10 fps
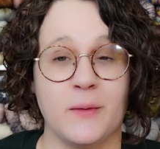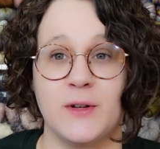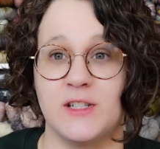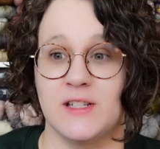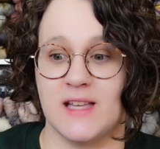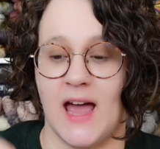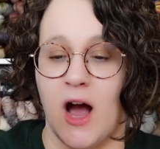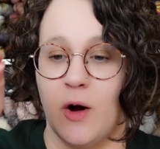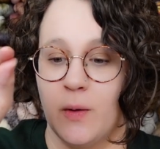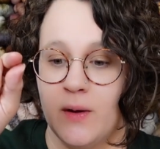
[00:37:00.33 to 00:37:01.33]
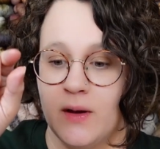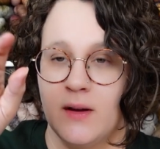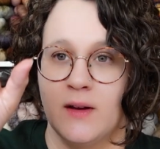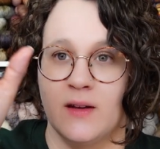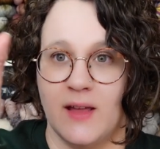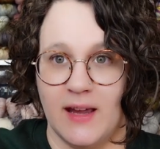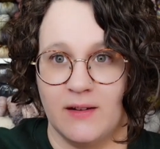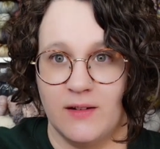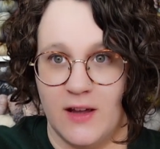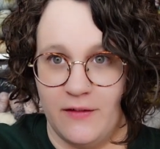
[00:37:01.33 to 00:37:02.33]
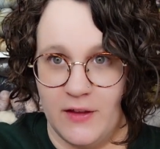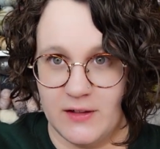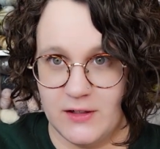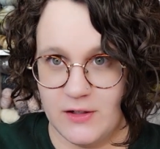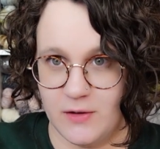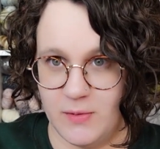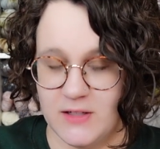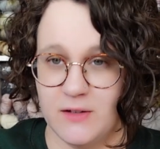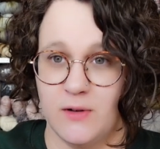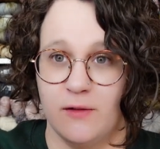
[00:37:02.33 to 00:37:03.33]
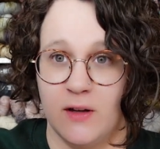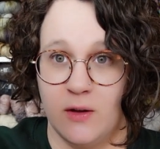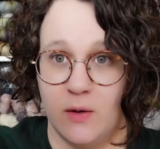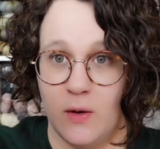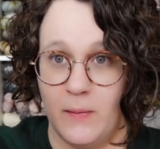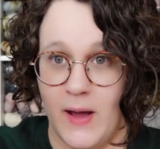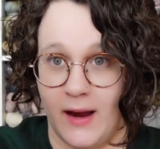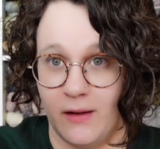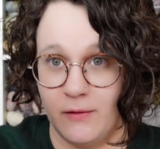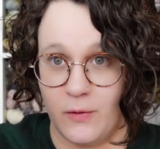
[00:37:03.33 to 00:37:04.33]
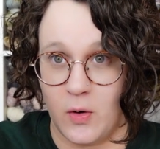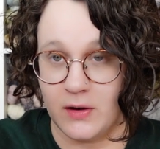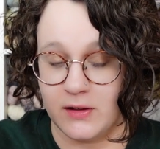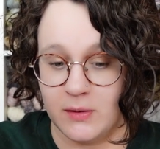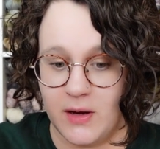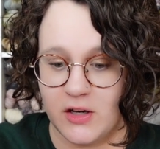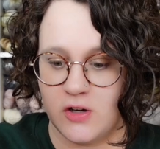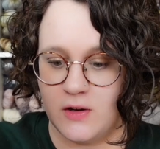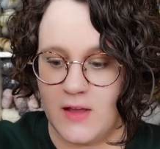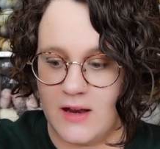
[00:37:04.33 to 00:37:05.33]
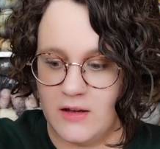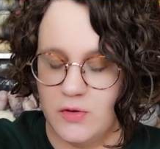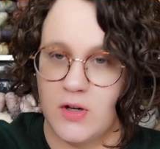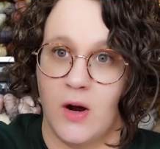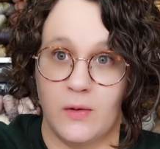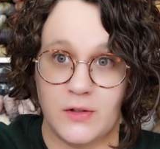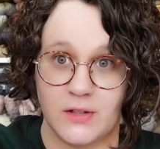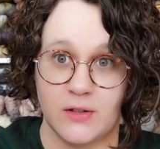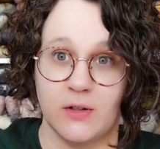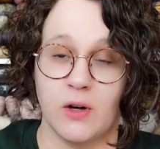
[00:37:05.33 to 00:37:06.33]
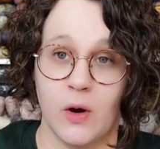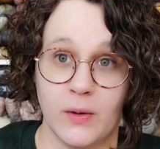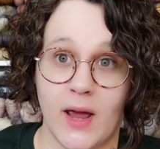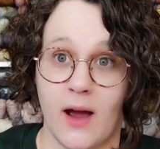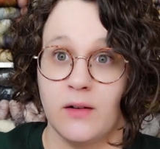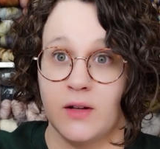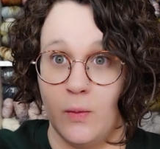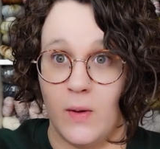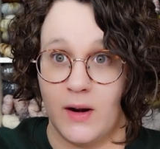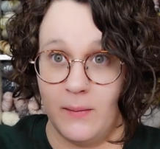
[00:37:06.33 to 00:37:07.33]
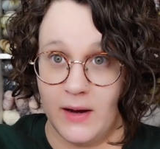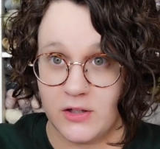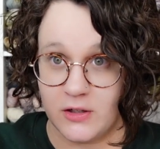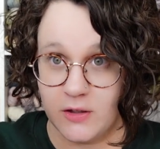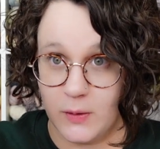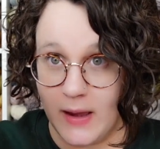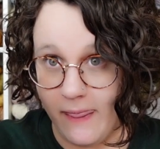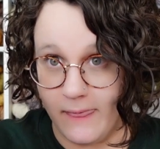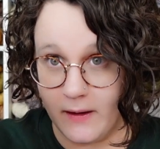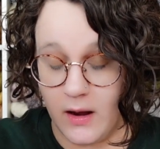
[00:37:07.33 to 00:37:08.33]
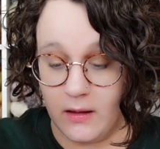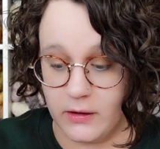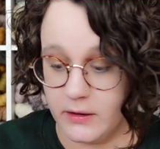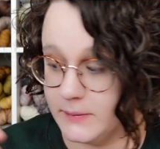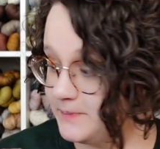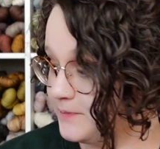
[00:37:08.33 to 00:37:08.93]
which is how, like, if this is your piece of roving, you go back and forth to make sure that you don't just go down. You want to make sure you get the color.